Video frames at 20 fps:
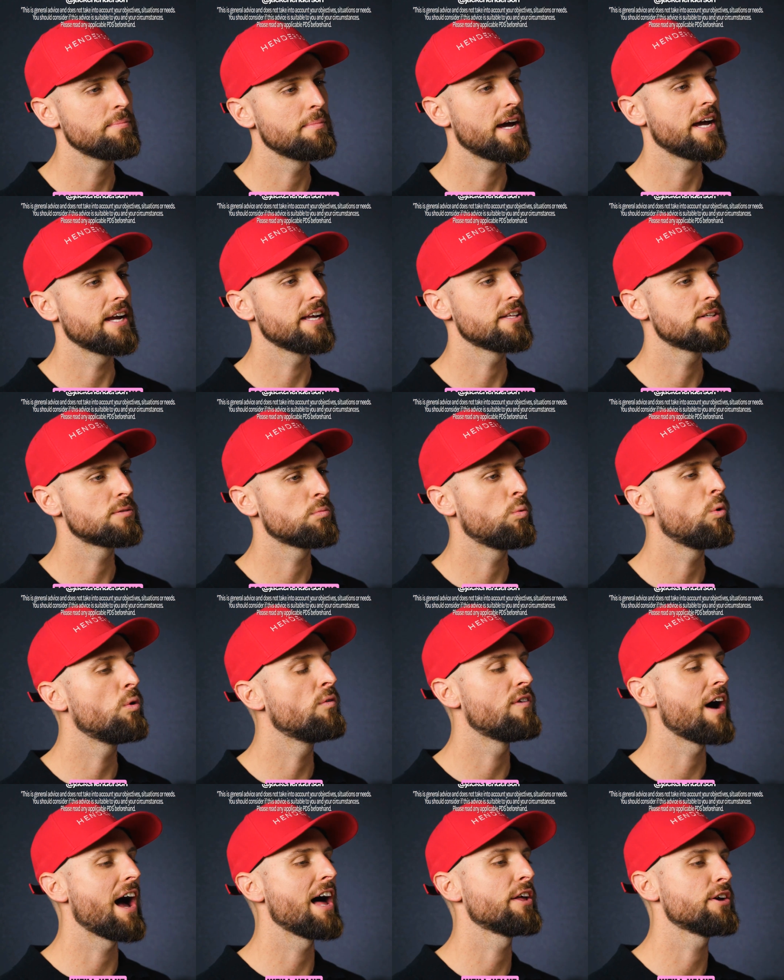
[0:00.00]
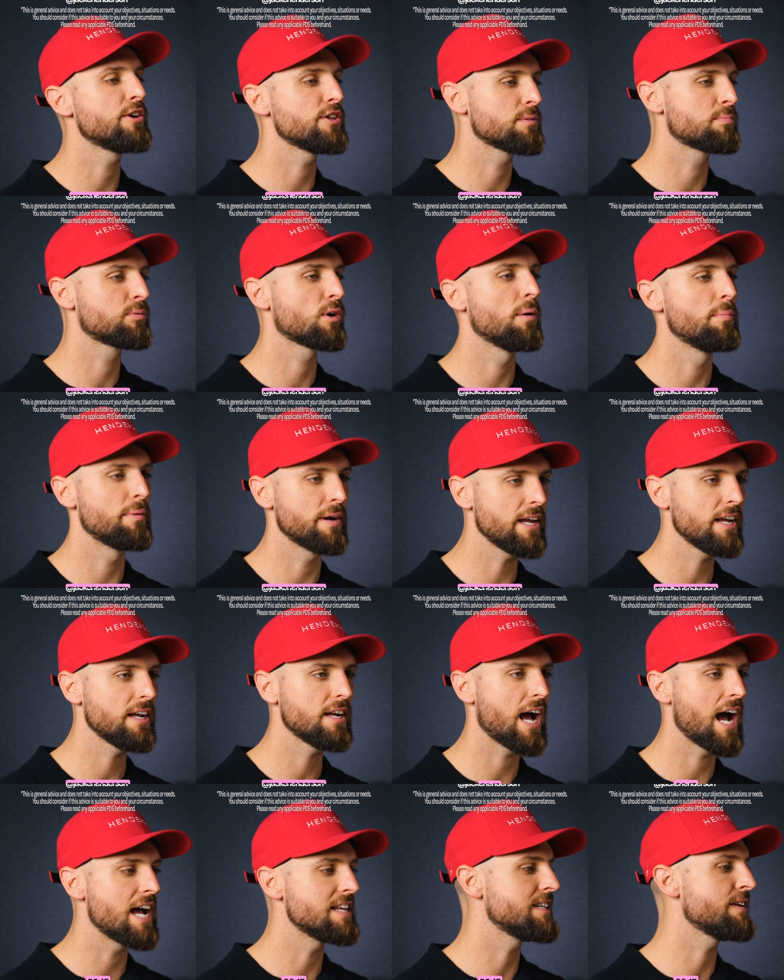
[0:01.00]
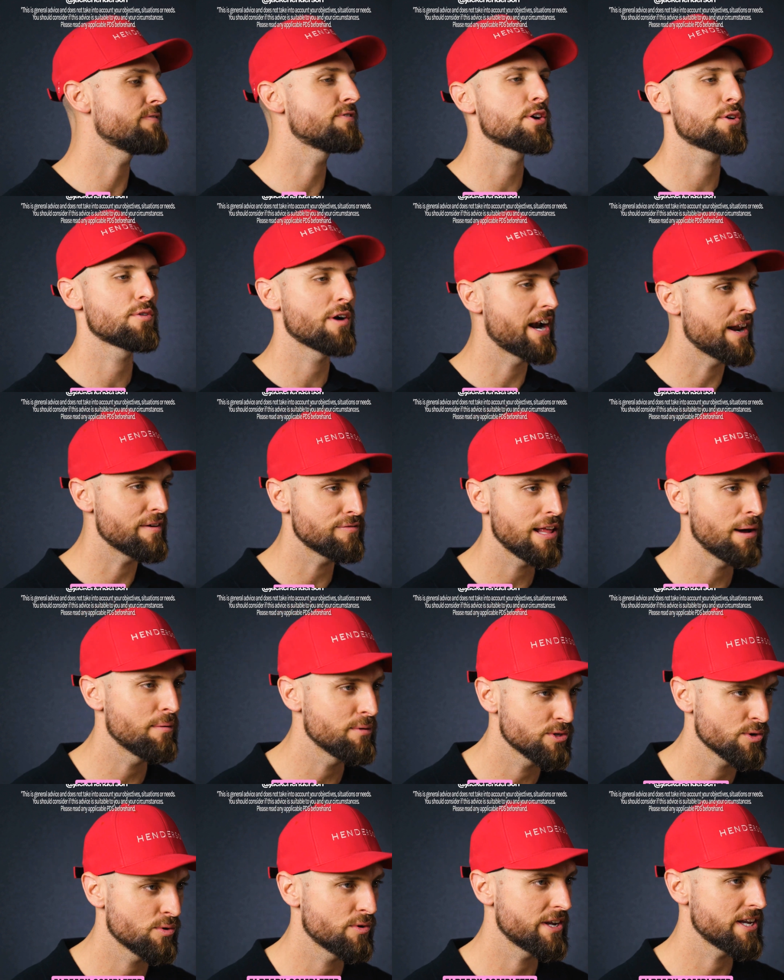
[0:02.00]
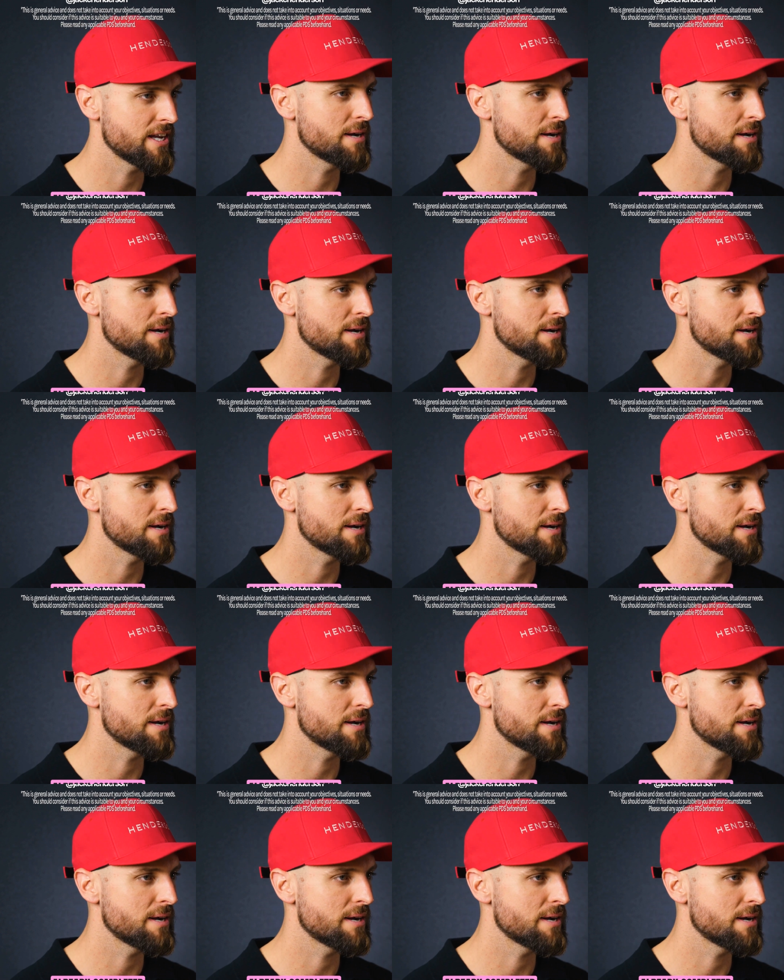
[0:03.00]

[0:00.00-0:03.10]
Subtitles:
means we'll value the property as if the granny flat was already